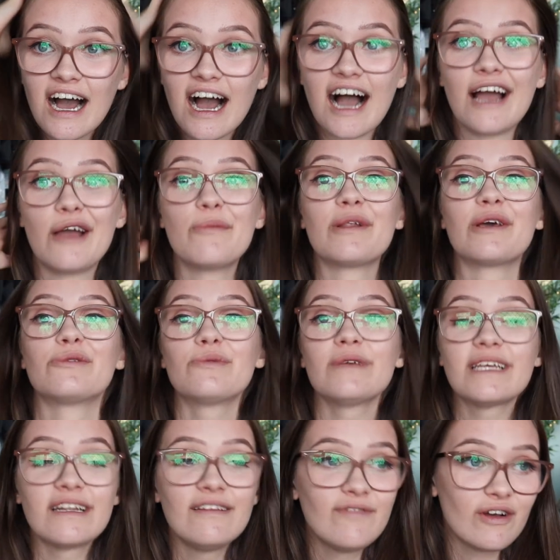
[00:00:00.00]
I upload
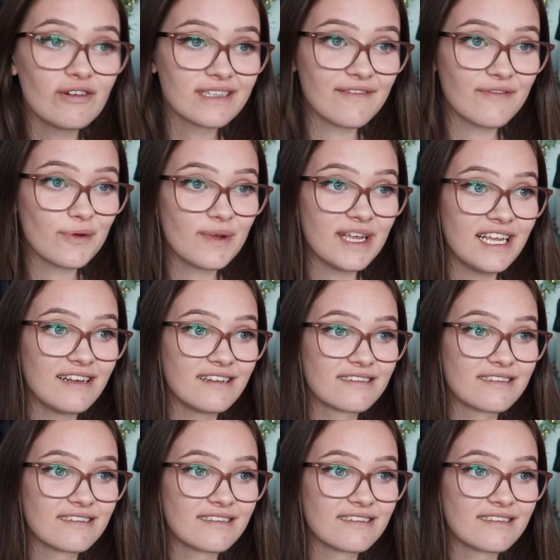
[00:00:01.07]
weekly vlogs every week,